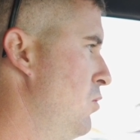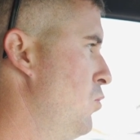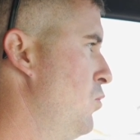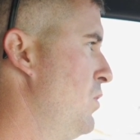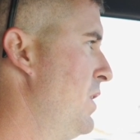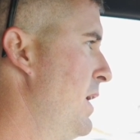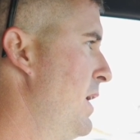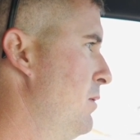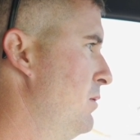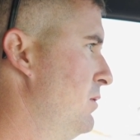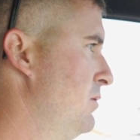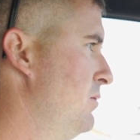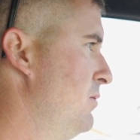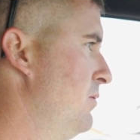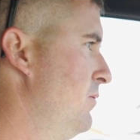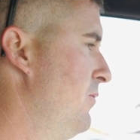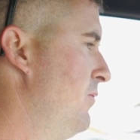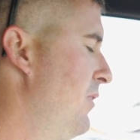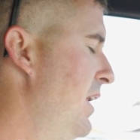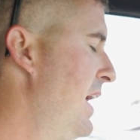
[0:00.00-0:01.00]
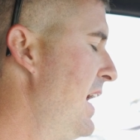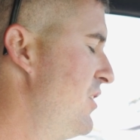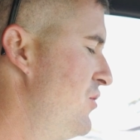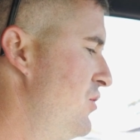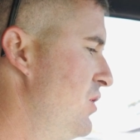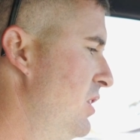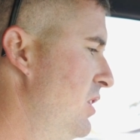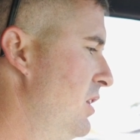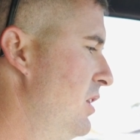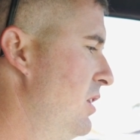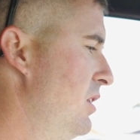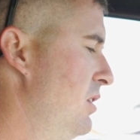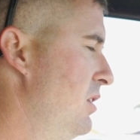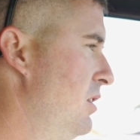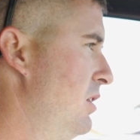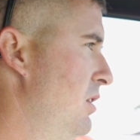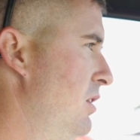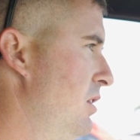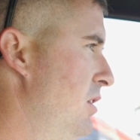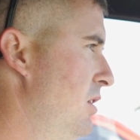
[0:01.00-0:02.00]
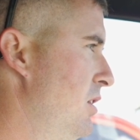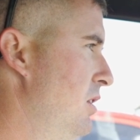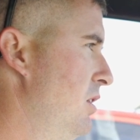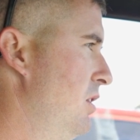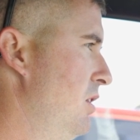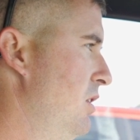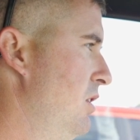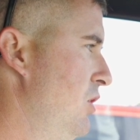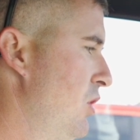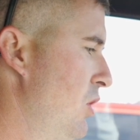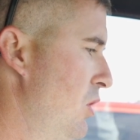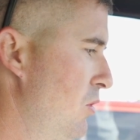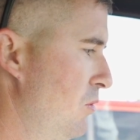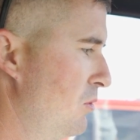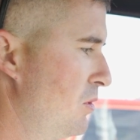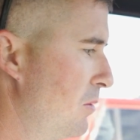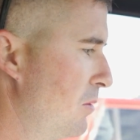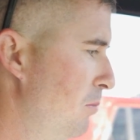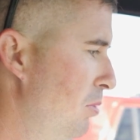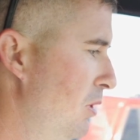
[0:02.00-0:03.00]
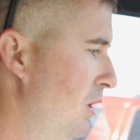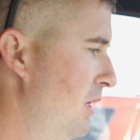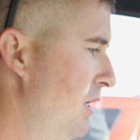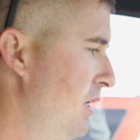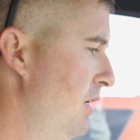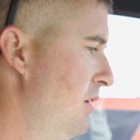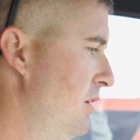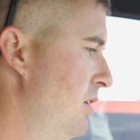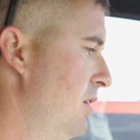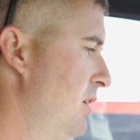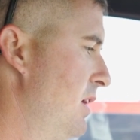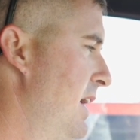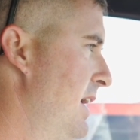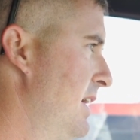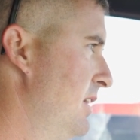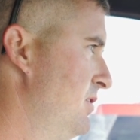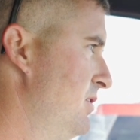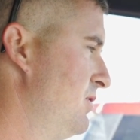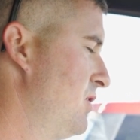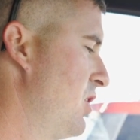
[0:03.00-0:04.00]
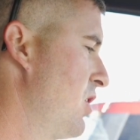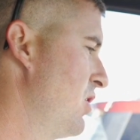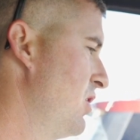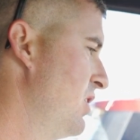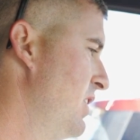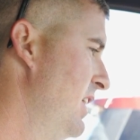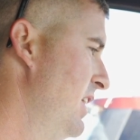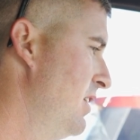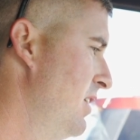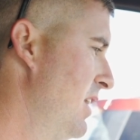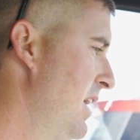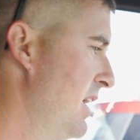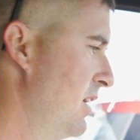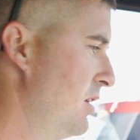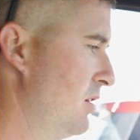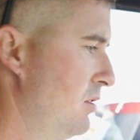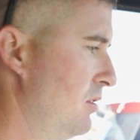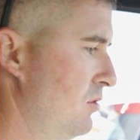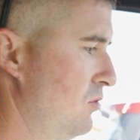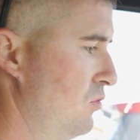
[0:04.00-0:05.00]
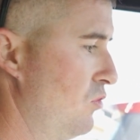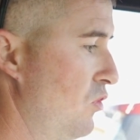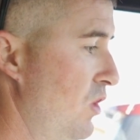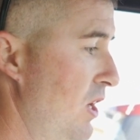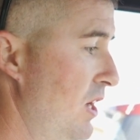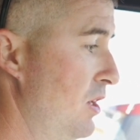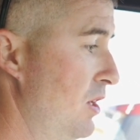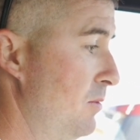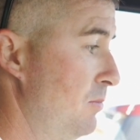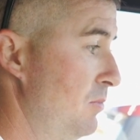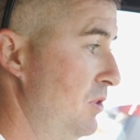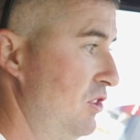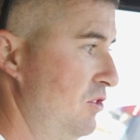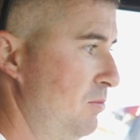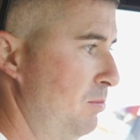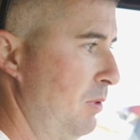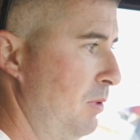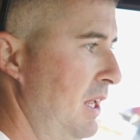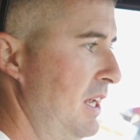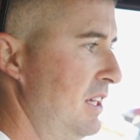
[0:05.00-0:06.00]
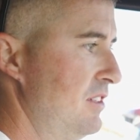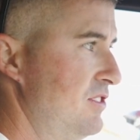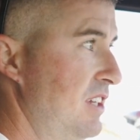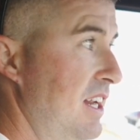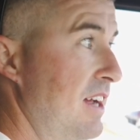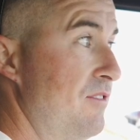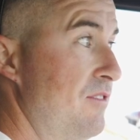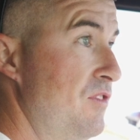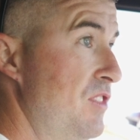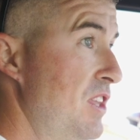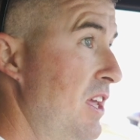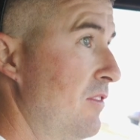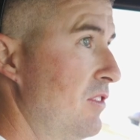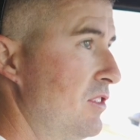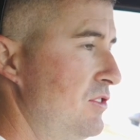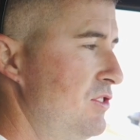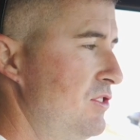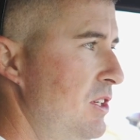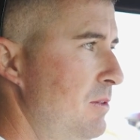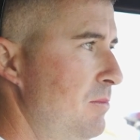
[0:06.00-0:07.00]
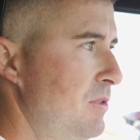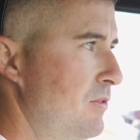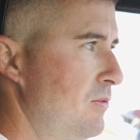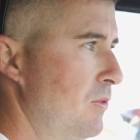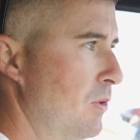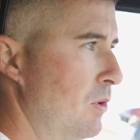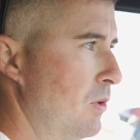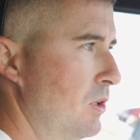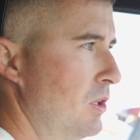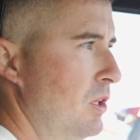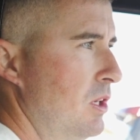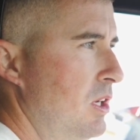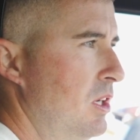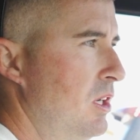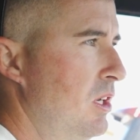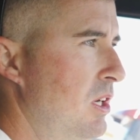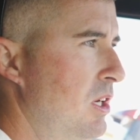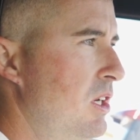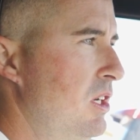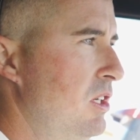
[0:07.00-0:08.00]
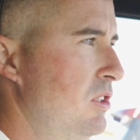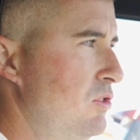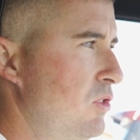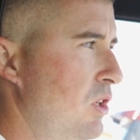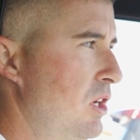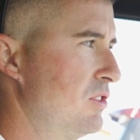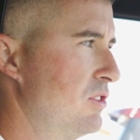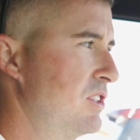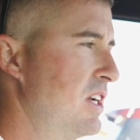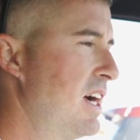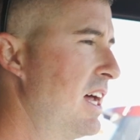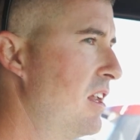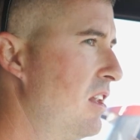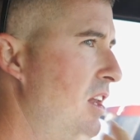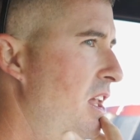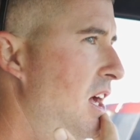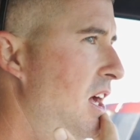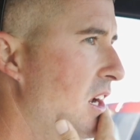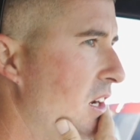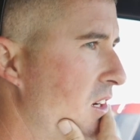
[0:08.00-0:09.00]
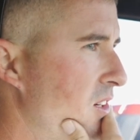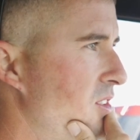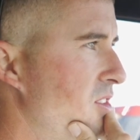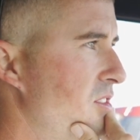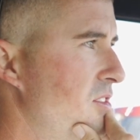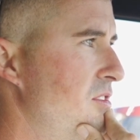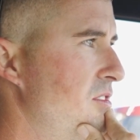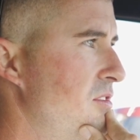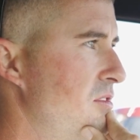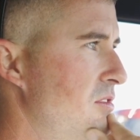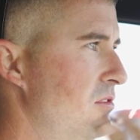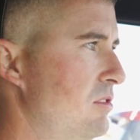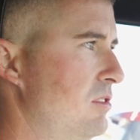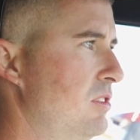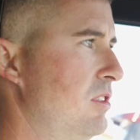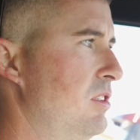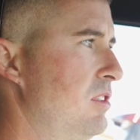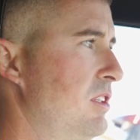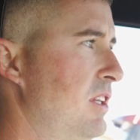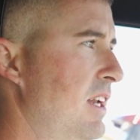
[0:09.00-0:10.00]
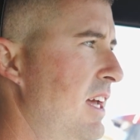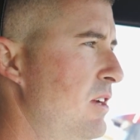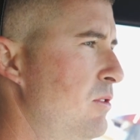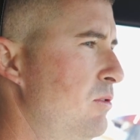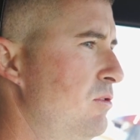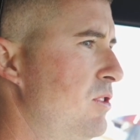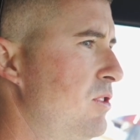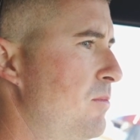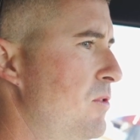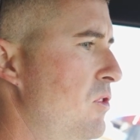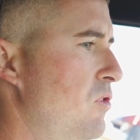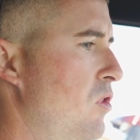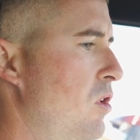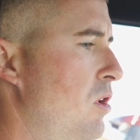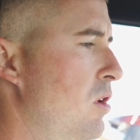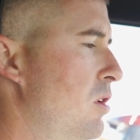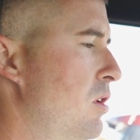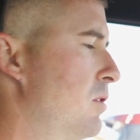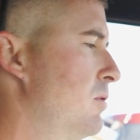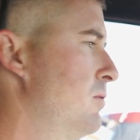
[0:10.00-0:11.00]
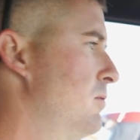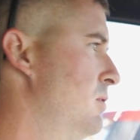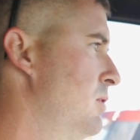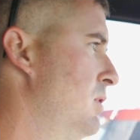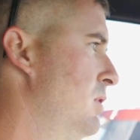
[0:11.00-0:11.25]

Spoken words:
When I was flashing it, complete, I started getting random displays that I've never seen before. So I was kind of like, did I do something wrong?